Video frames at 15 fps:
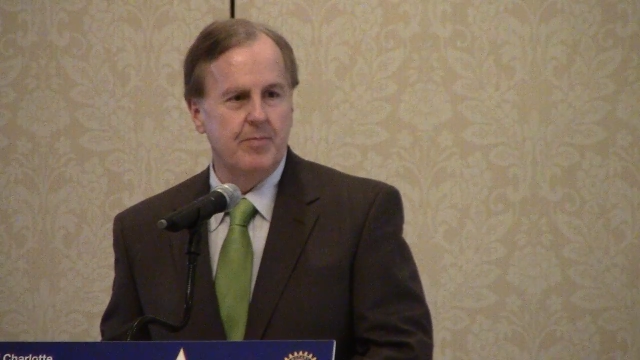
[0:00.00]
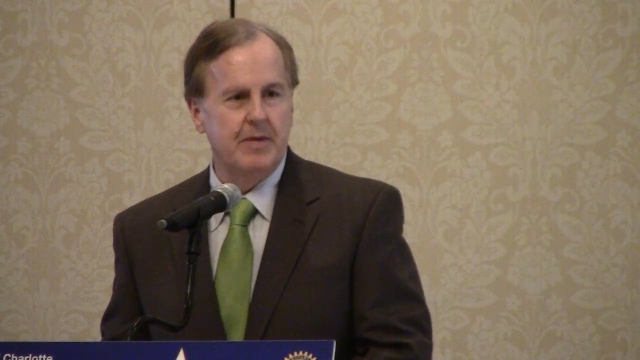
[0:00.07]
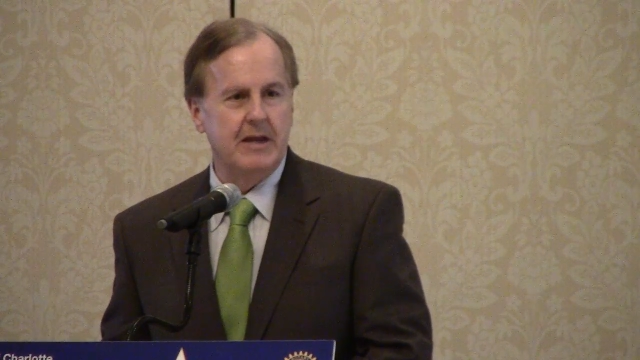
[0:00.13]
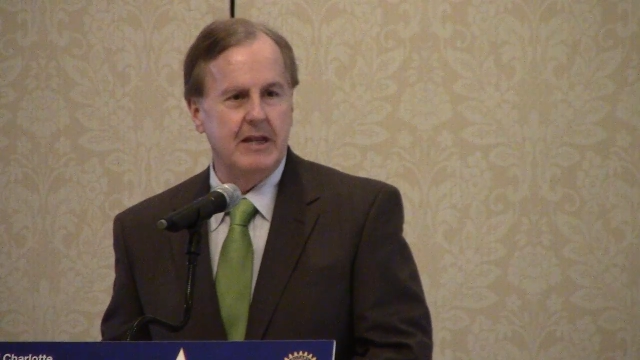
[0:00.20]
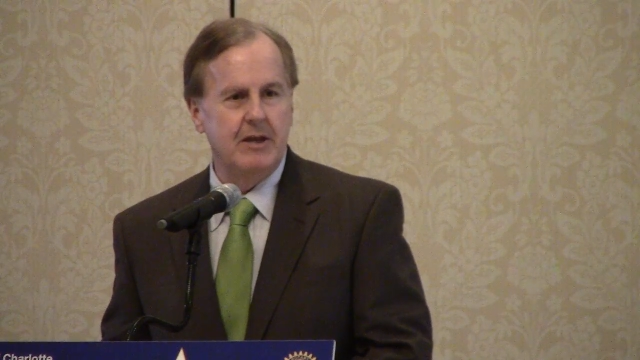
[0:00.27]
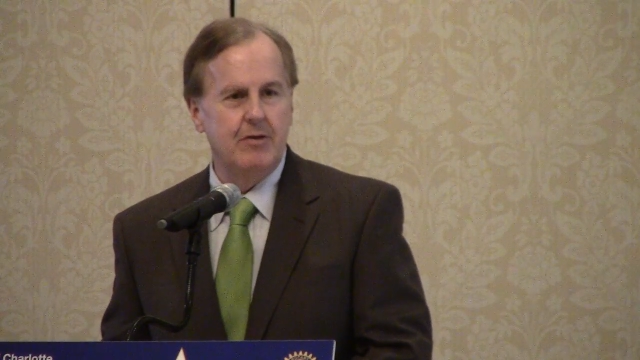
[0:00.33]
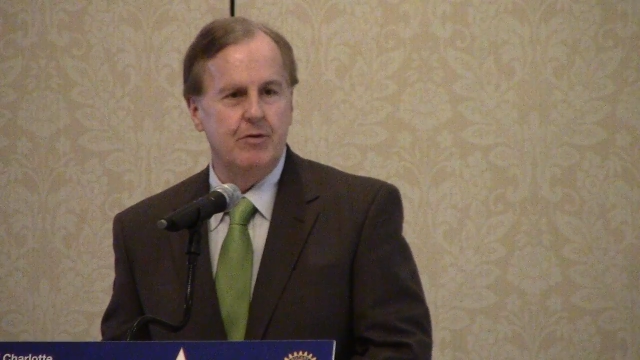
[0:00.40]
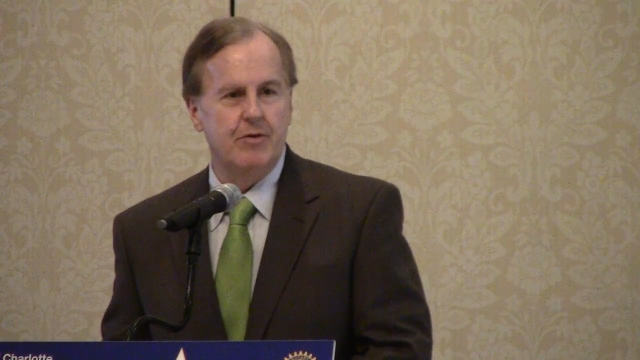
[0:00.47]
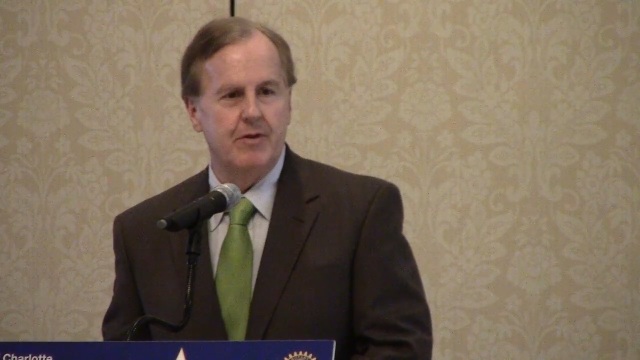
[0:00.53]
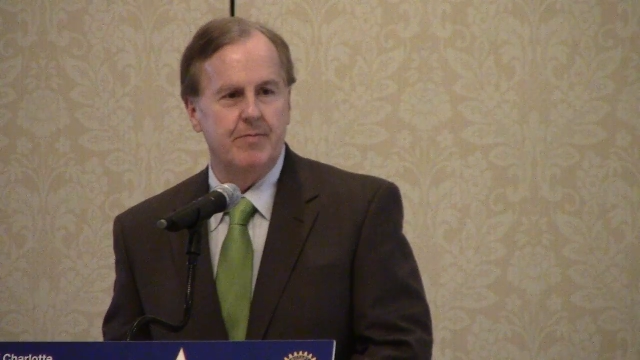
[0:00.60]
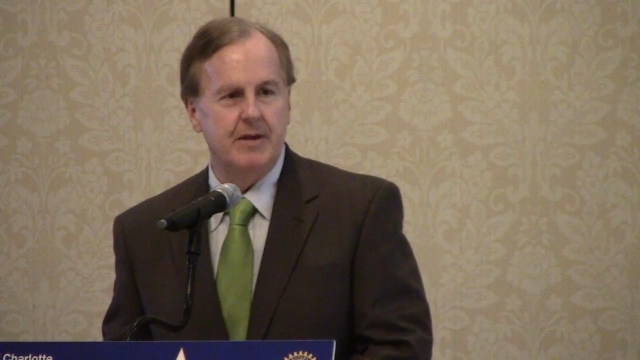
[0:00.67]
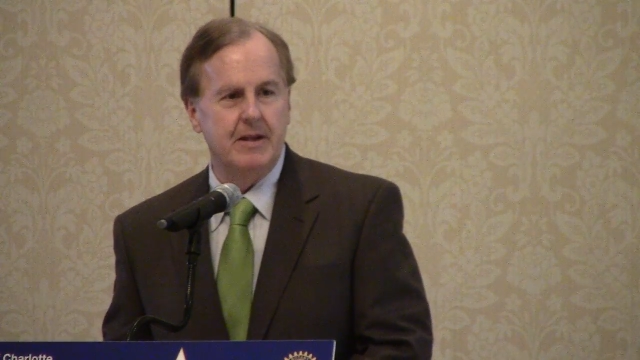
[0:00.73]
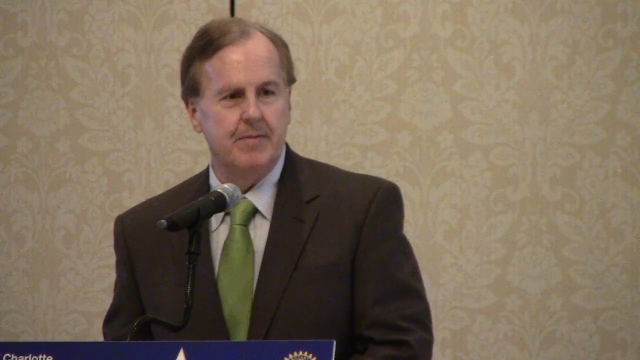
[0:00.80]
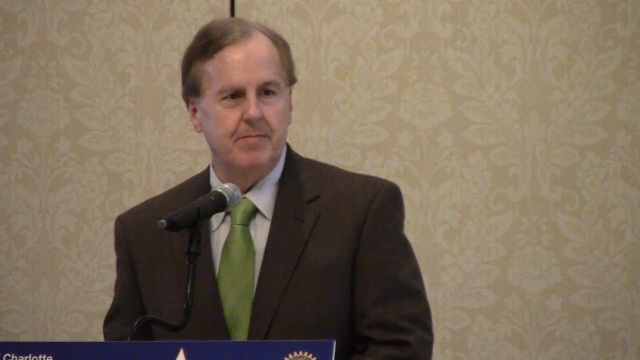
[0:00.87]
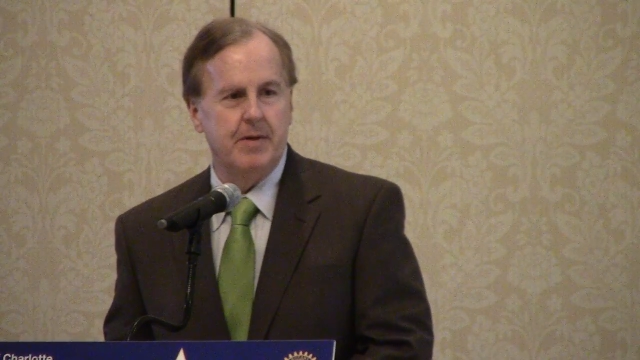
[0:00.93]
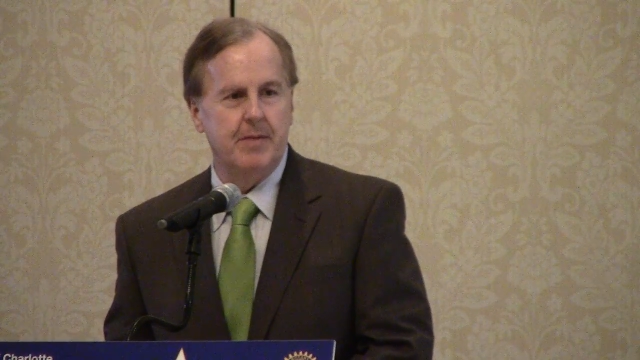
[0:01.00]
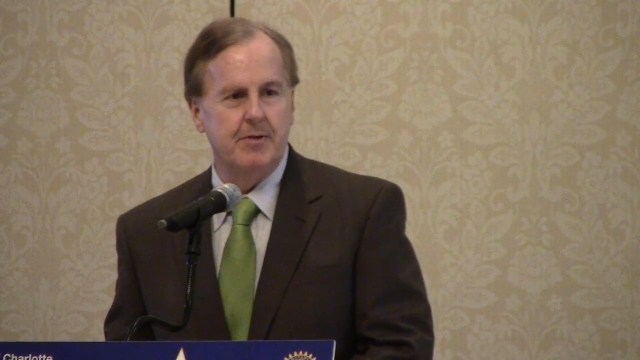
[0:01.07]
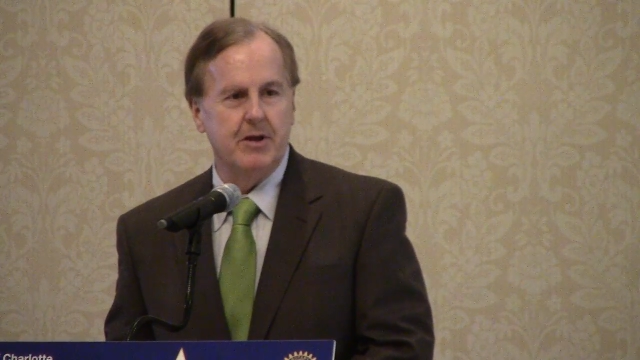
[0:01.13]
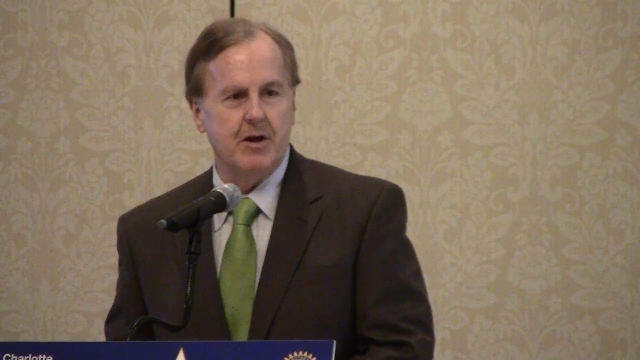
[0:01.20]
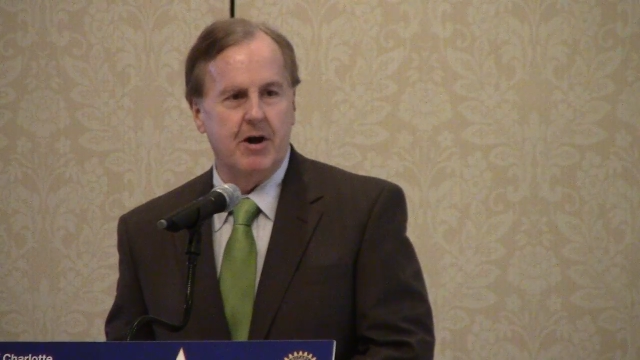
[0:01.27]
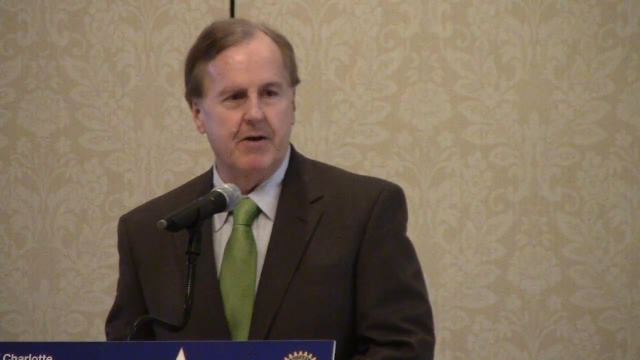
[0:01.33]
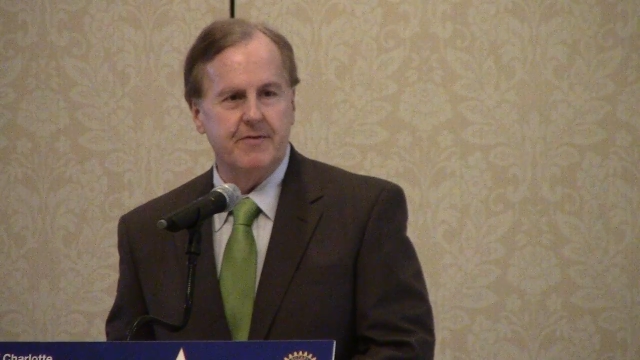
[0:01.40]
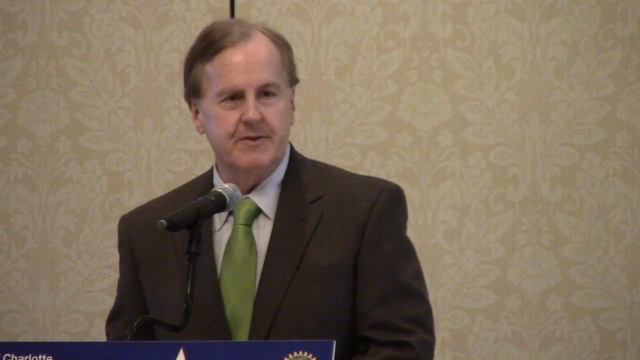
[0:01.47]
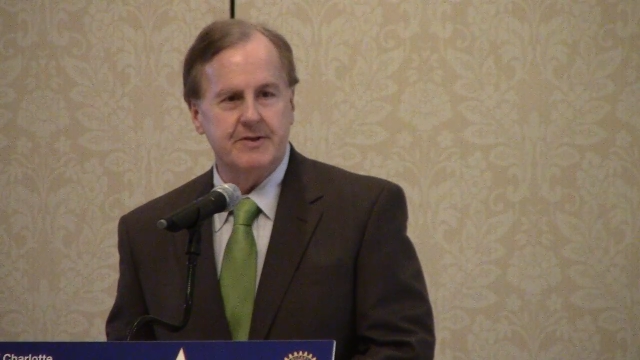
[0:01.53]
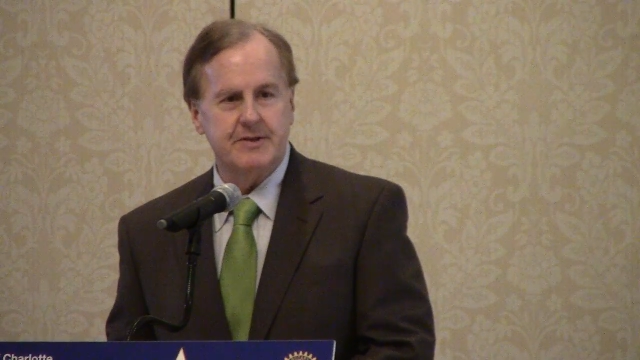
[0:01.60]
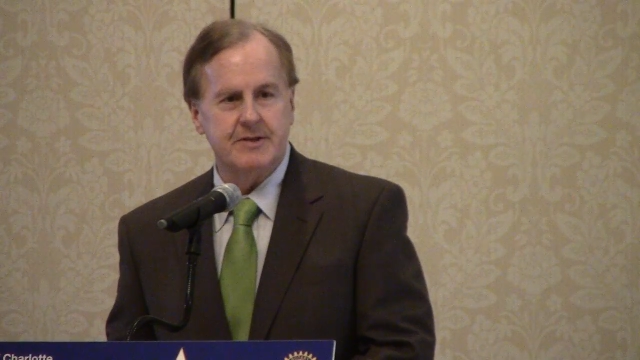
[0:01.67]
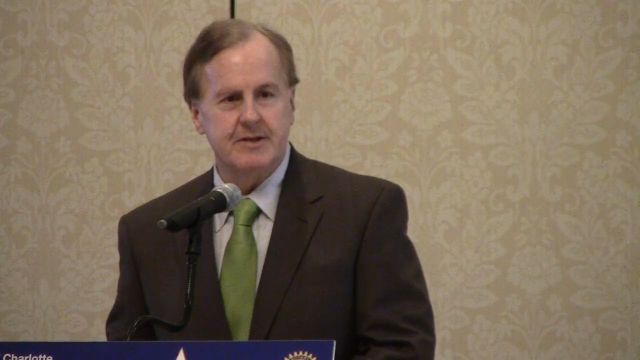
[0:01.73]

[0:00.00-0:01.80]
many who have been in public office,